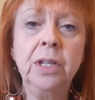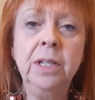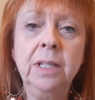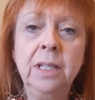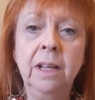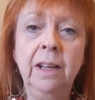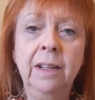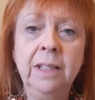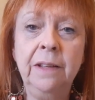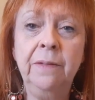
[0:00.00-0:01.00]
and
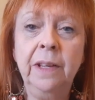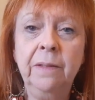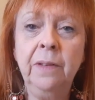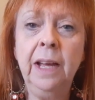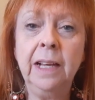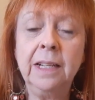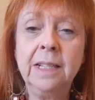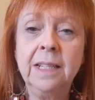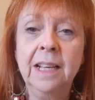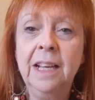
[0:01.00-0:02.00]
scientific
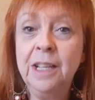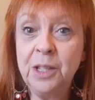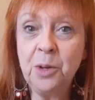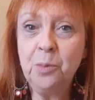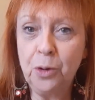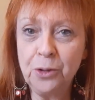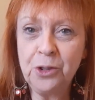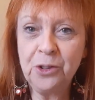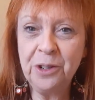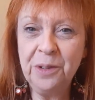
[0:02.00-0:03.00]
facts. So what's
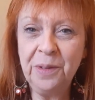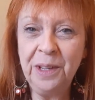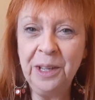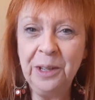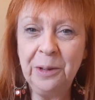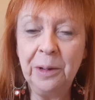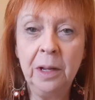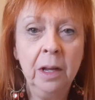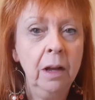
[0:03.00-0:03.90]
true for you?